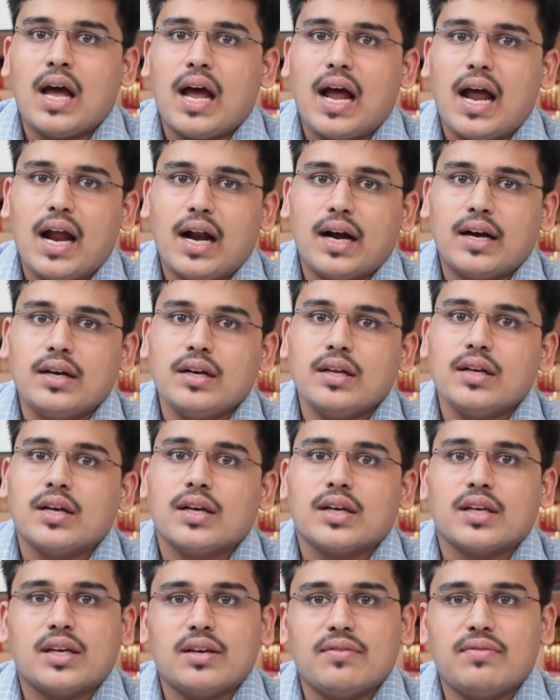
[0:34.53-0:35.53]
and
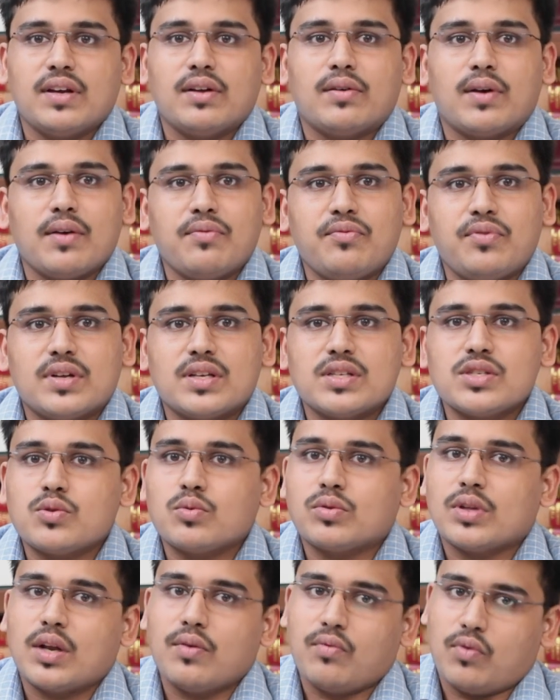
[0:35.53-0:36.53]
giving reference to
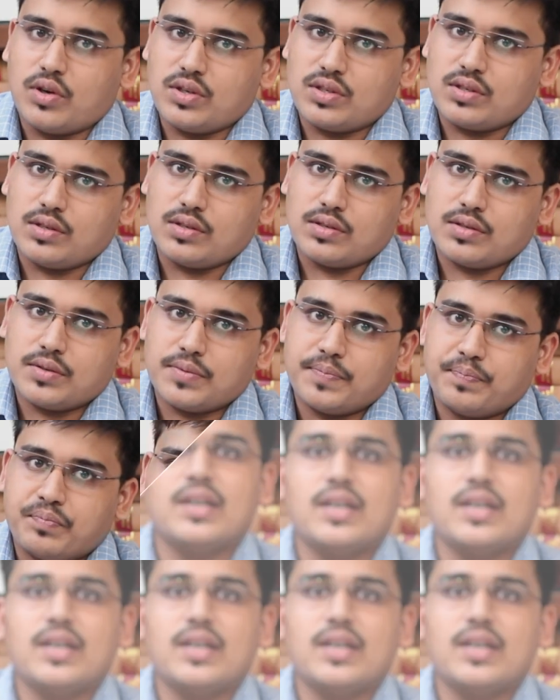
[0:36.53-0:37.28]
the invoices.